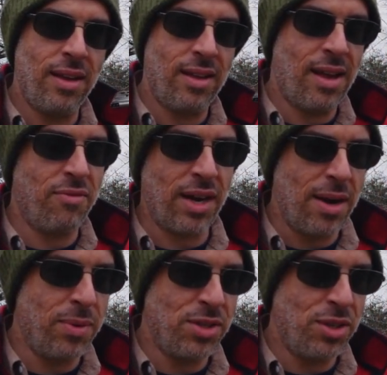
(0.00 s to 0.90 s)
I
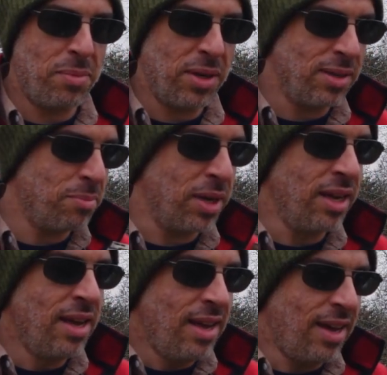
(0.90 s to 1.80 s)
forgot what shipping is, but
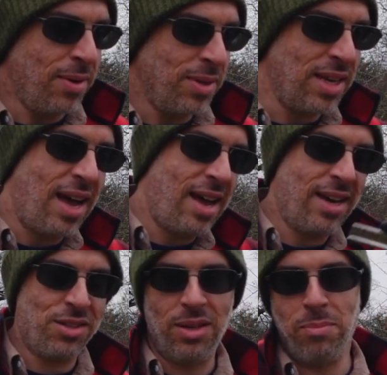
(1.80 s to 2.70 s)
anyways, I
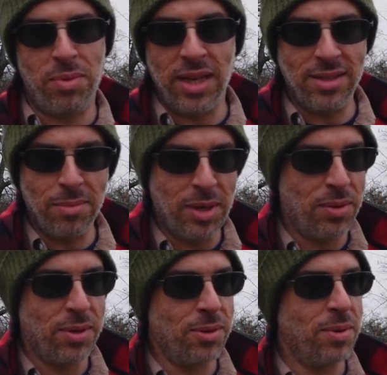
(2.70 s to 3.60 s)
actually placed a big
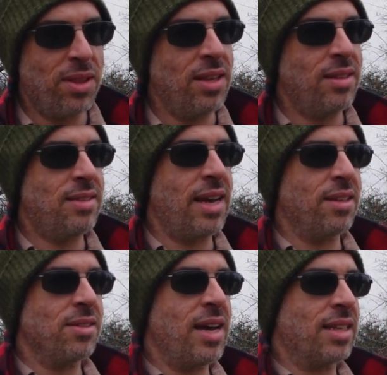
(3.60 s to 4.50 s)
order with
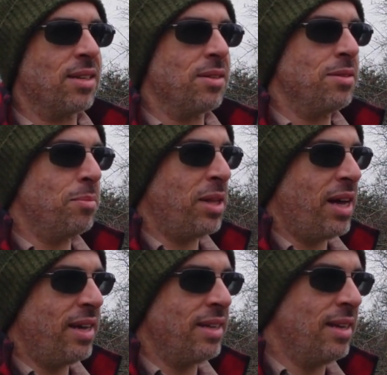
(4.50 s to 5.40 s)
Taylor Tactical
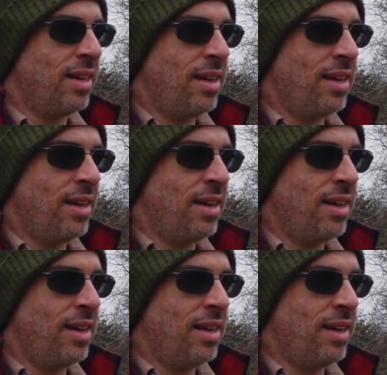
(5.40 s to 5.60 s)
Supply and